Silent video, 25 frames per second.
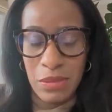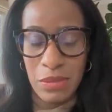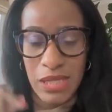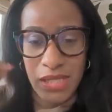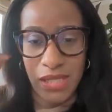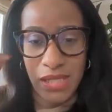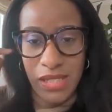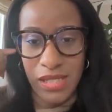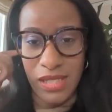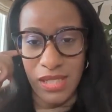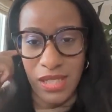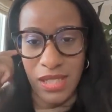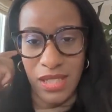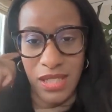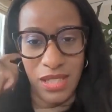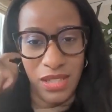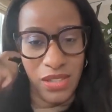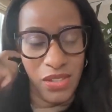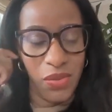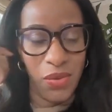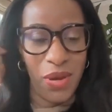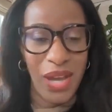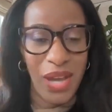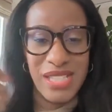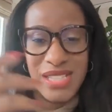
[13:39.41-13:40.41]
business in the
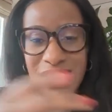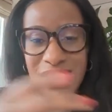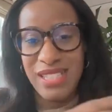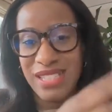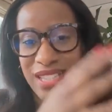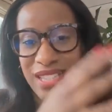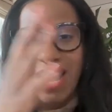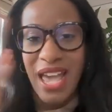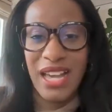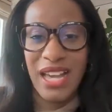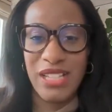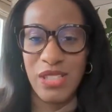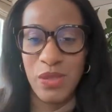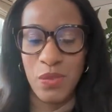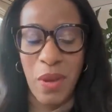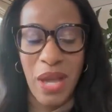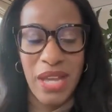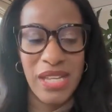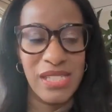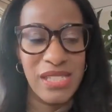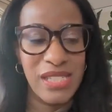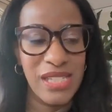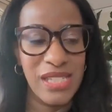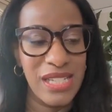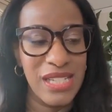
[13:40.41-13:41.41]
US is
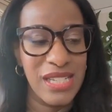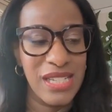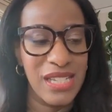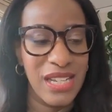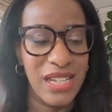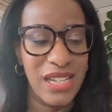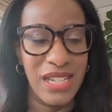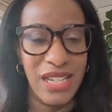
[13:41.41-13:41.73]
XYZ.